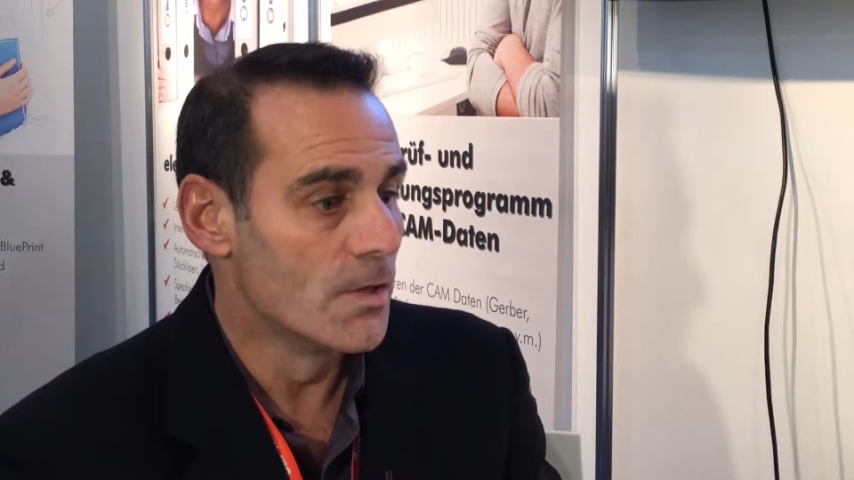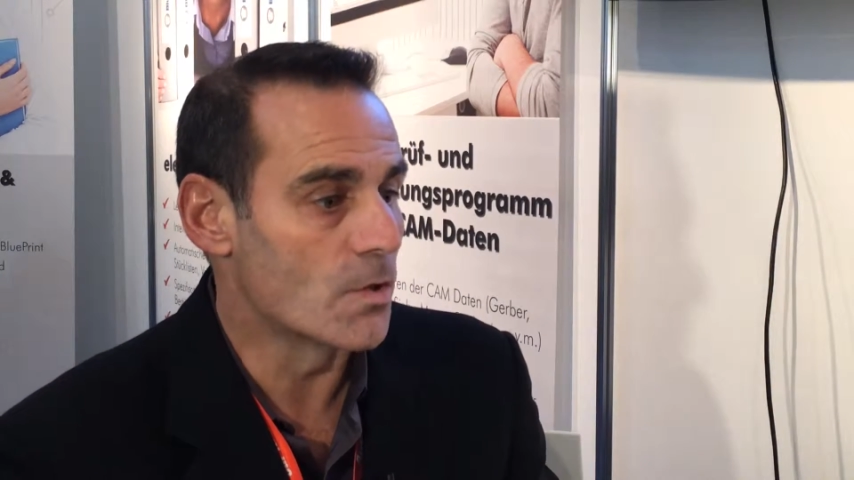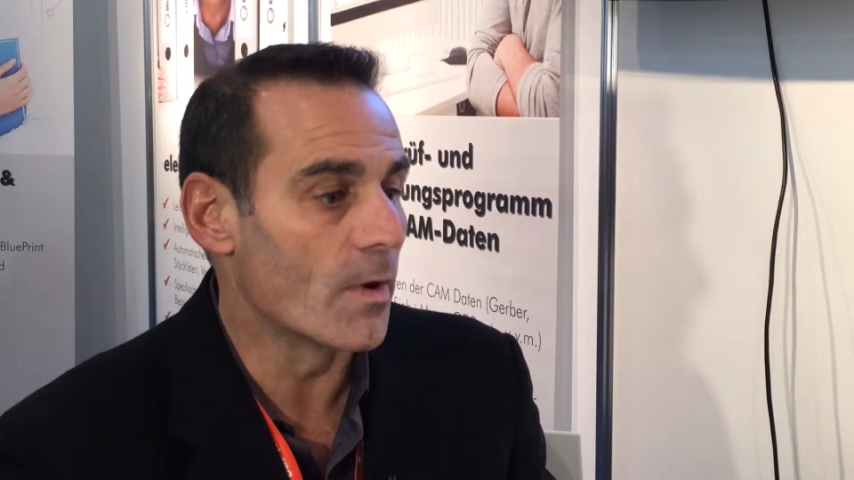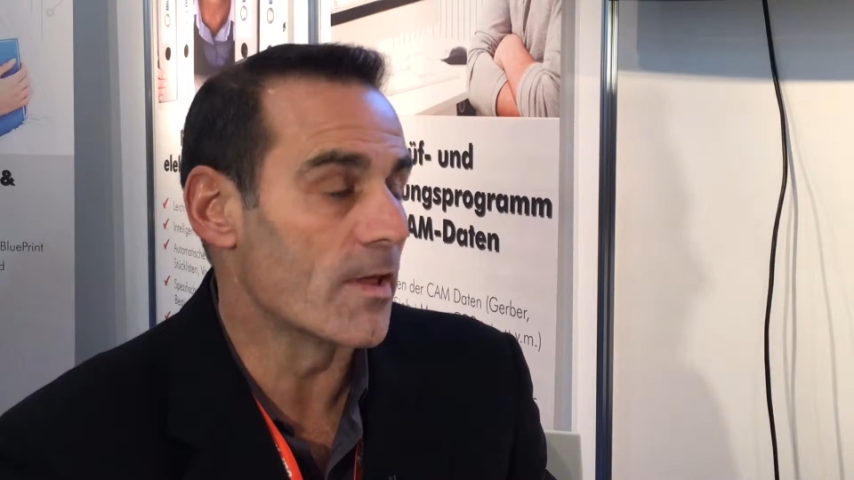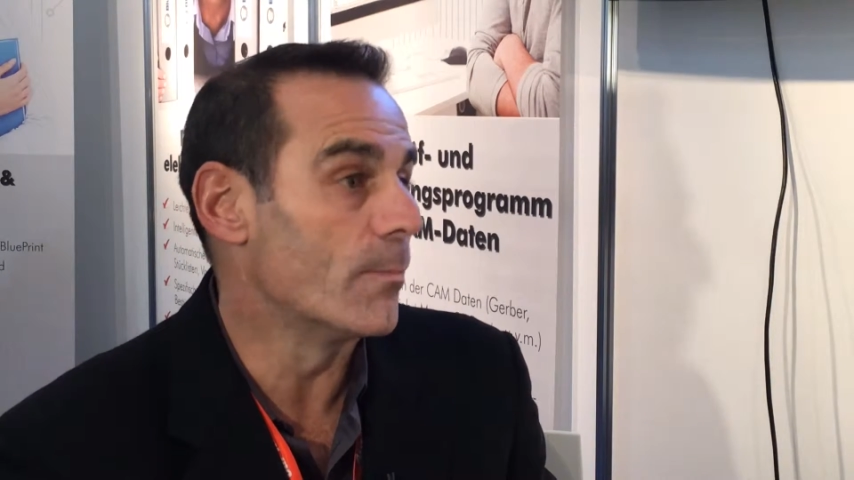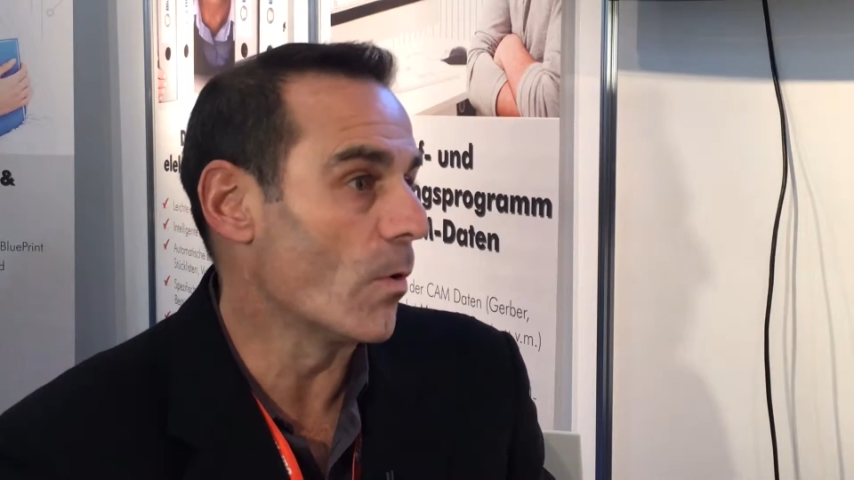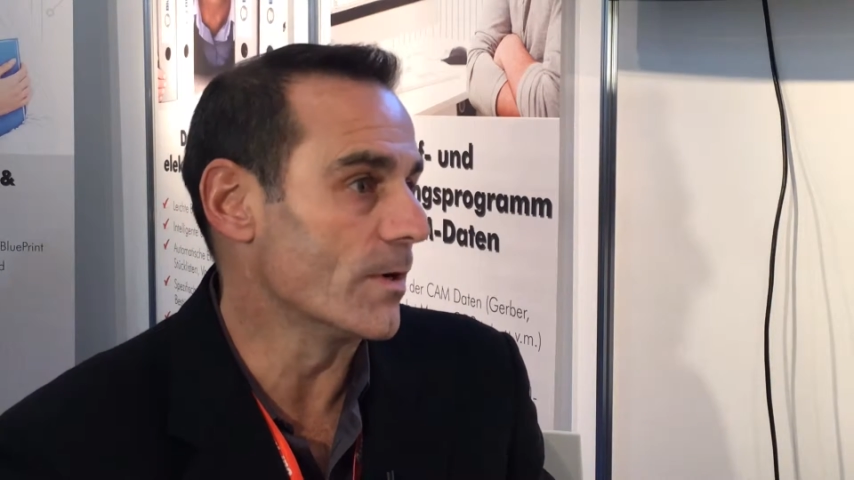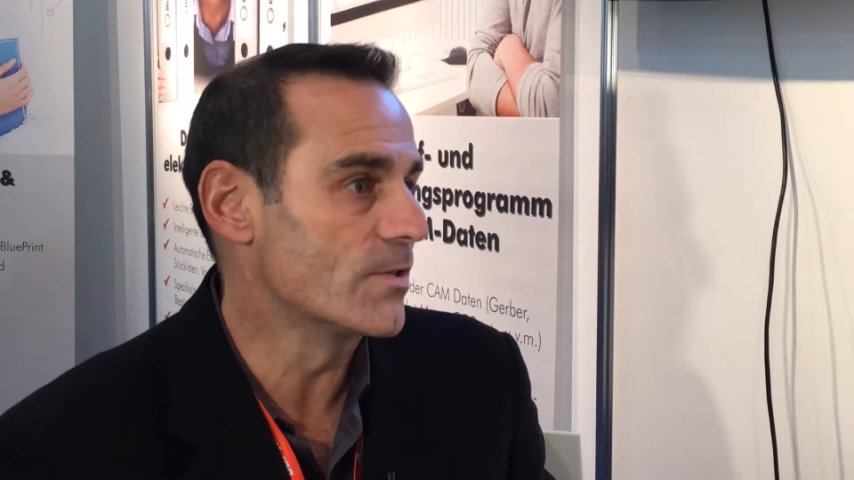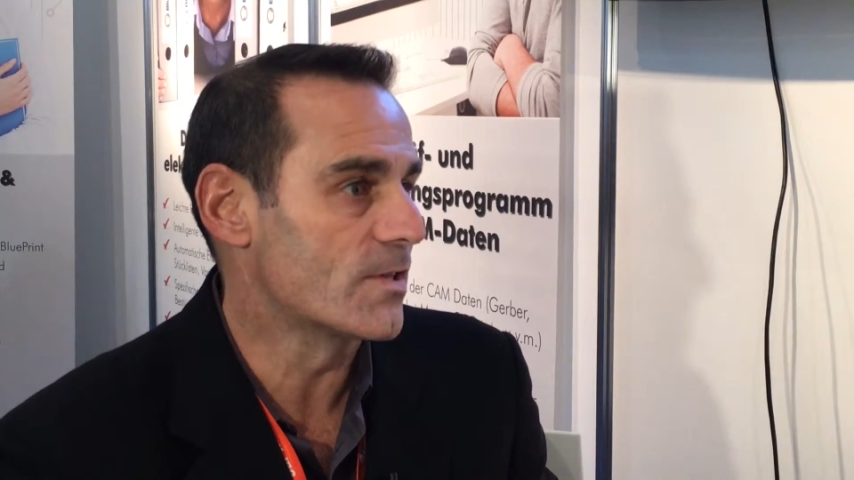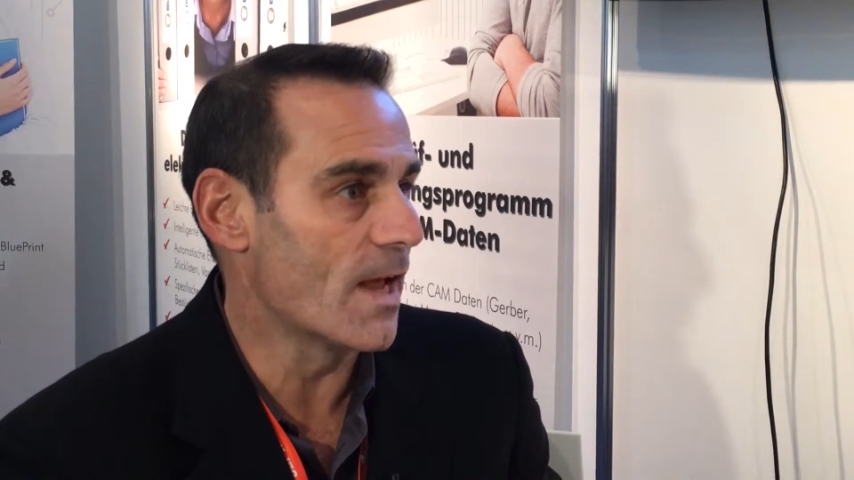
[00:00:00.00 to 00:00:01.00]
So one of the
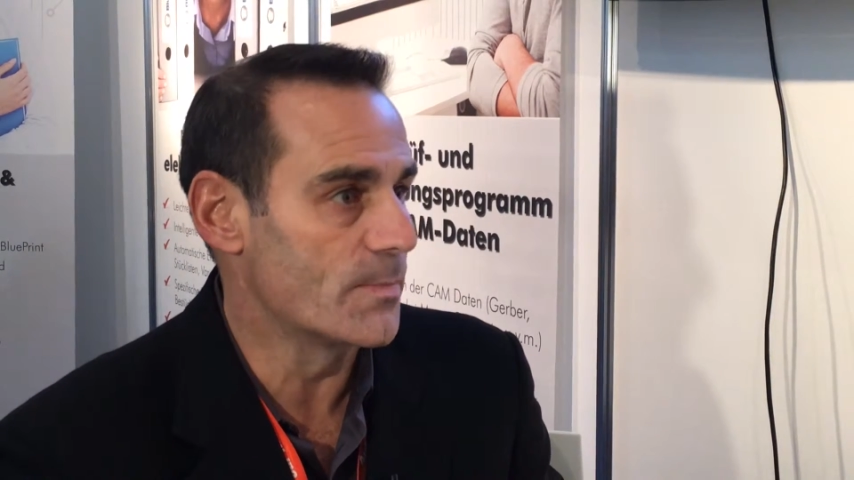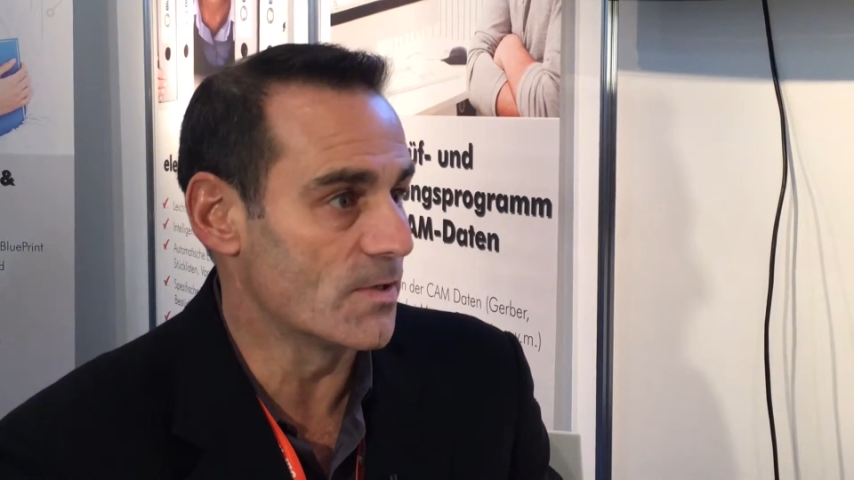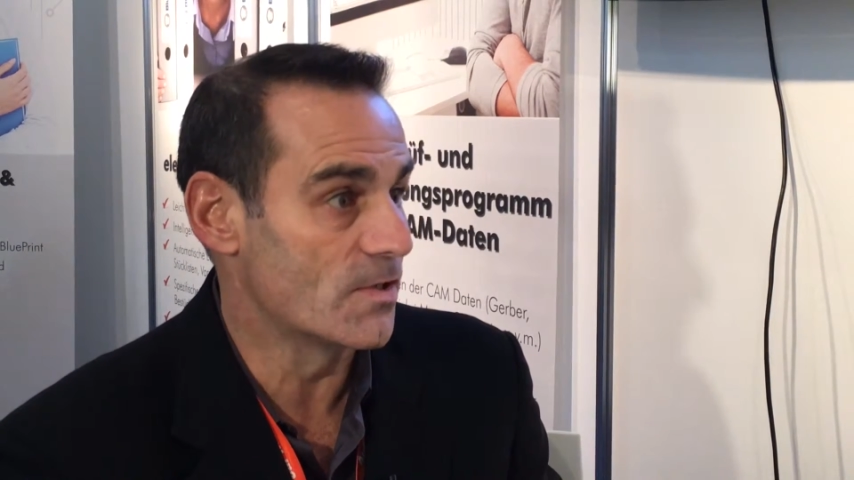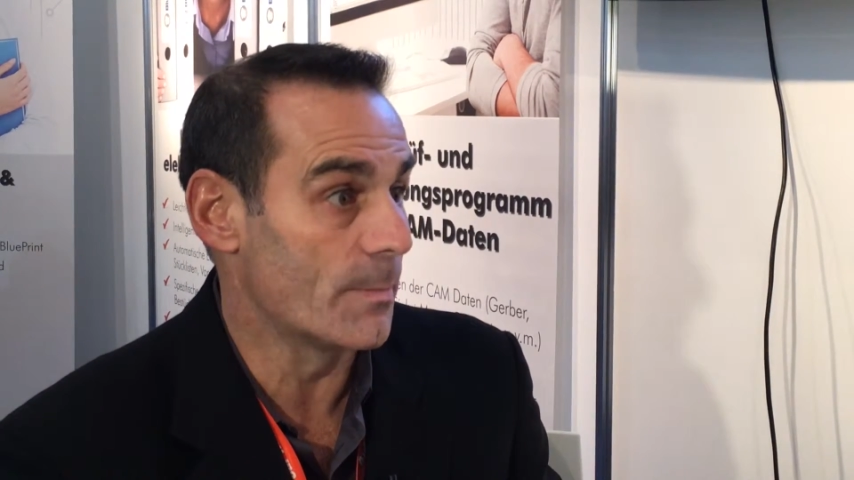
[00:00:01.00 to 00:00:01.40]
important steps is